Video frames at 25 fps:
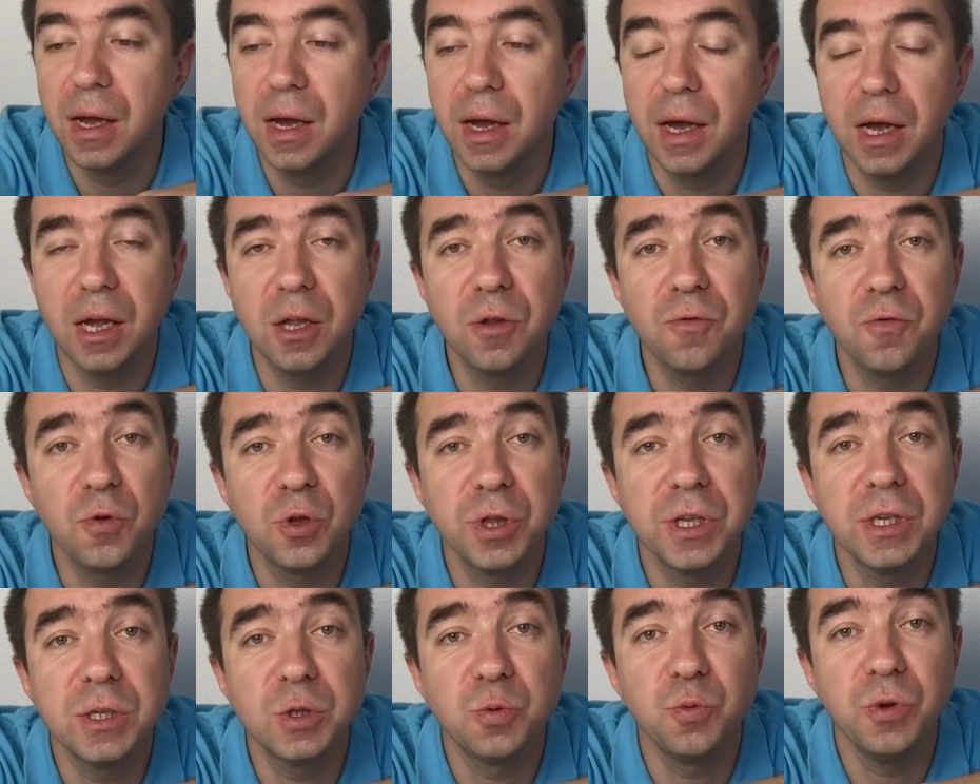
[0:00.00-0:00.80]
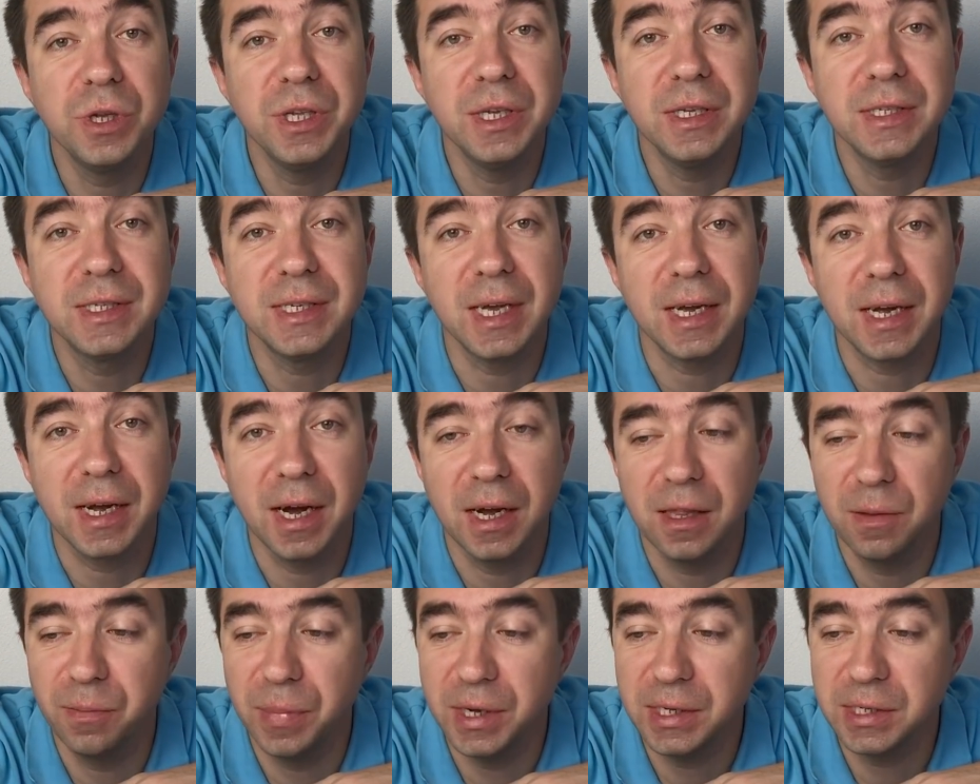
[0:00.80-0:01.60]
And for this we need the
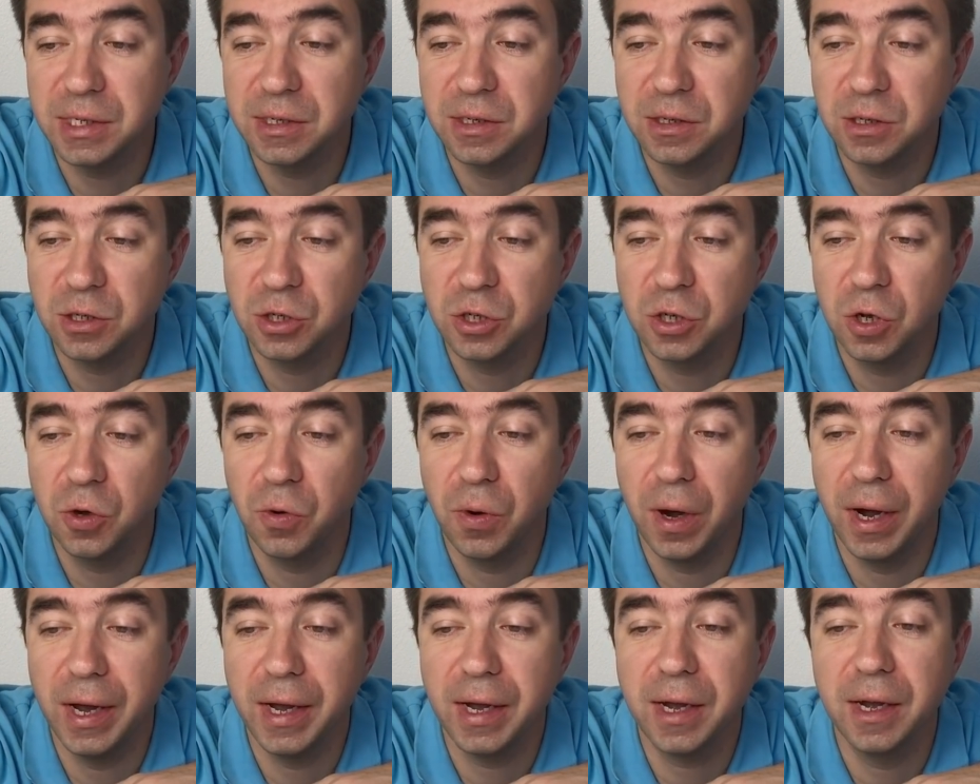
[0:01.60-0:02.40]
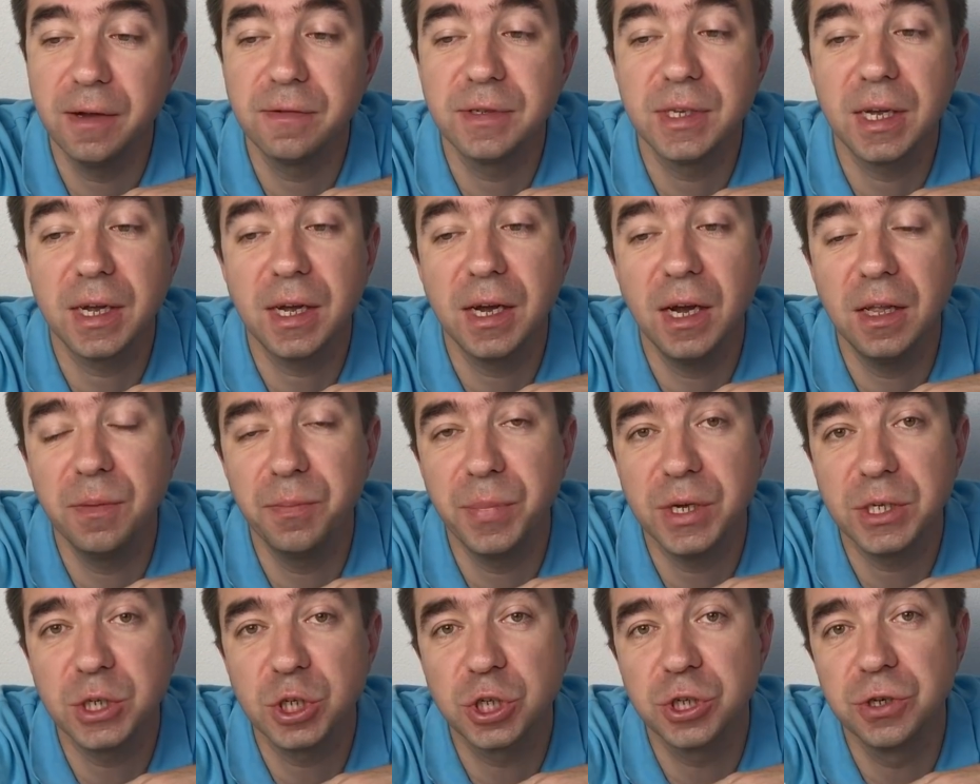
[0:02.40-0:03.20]
CAN bus, so I have the CAN
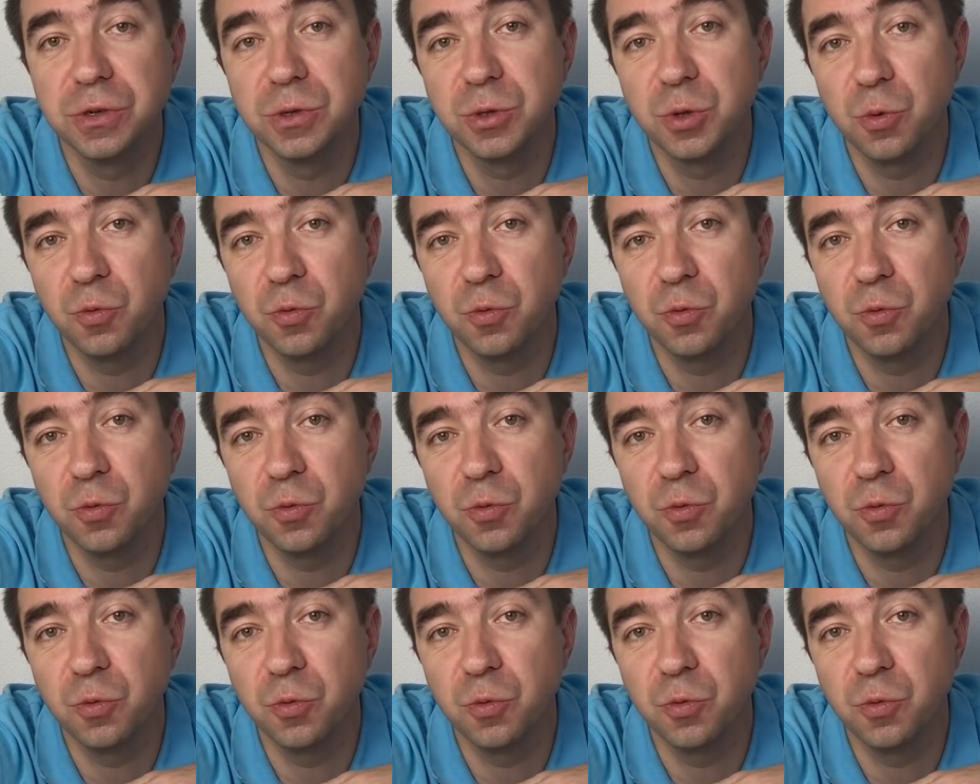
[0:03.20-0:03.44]
bus shield